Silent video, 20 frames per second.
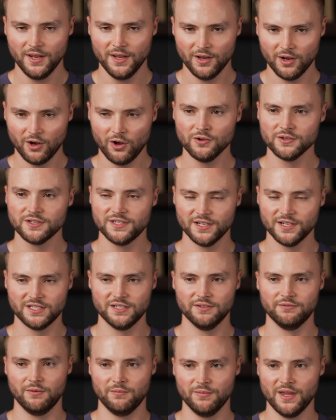all six
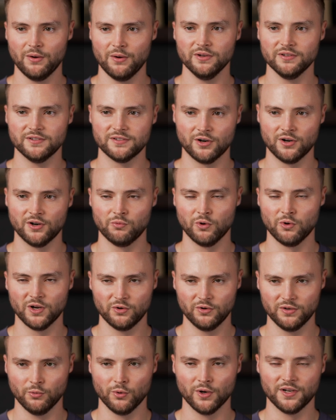of them that we started work,
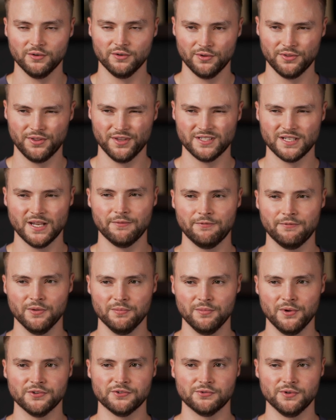working with, except for the
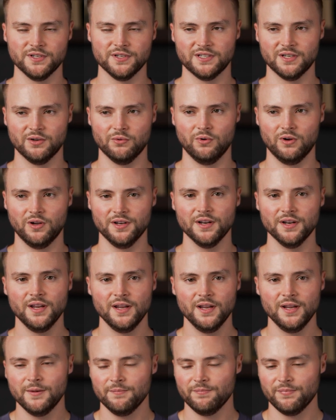most recent one.
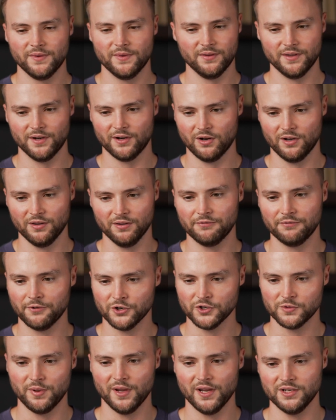They're on the
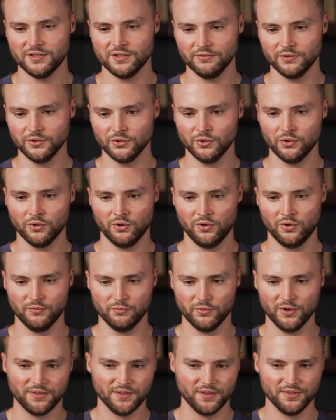first page of Google and
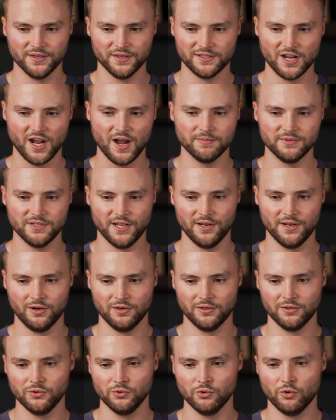within the top 10
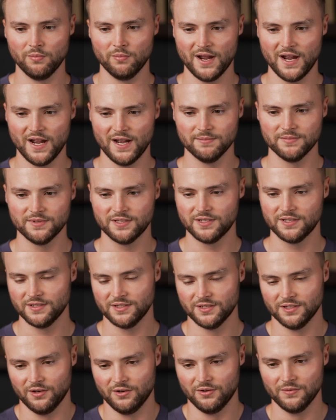on Google Maps.
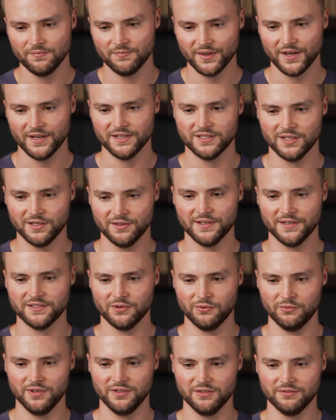So I'd say that's
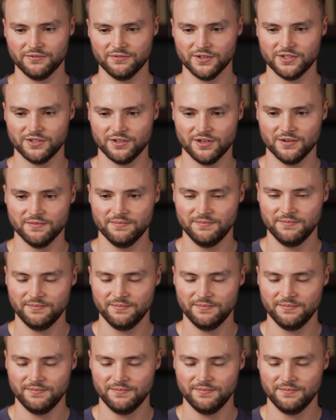a win for sure.